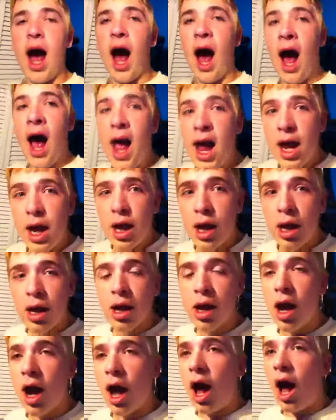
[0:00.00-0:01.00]
I
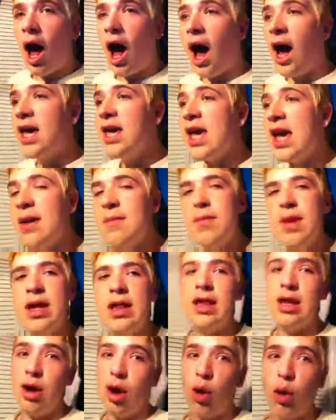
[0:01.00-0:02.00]
I can't be
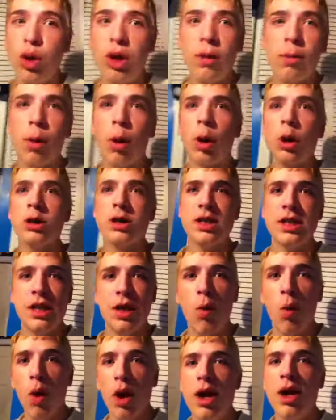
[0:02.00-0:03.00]
the only person
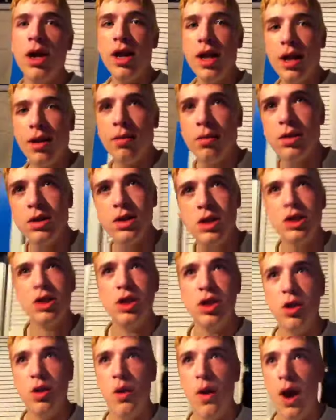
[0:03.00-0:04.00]
that wanted him to
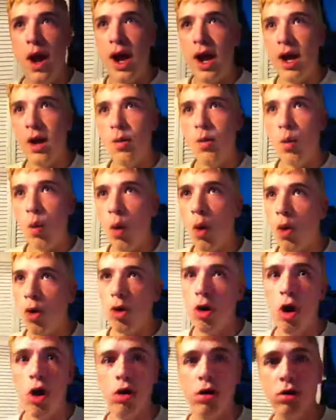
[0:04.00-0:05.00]
do a war
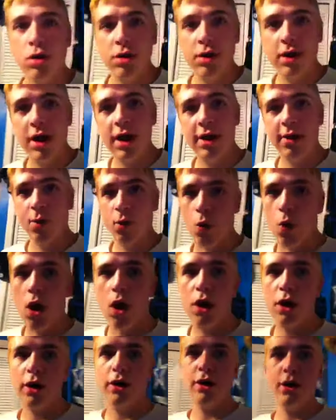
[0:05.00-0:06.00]
doctor thing,
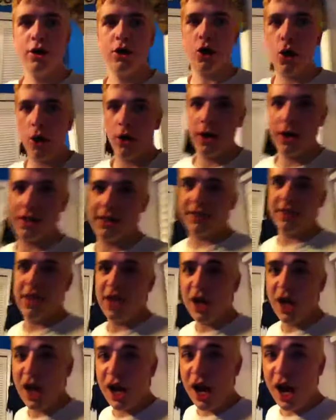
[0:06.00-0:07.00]
walk in the TARDIS,
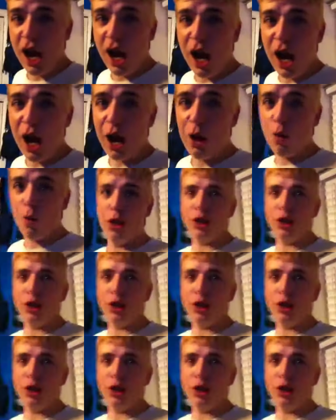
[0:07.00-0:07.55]
and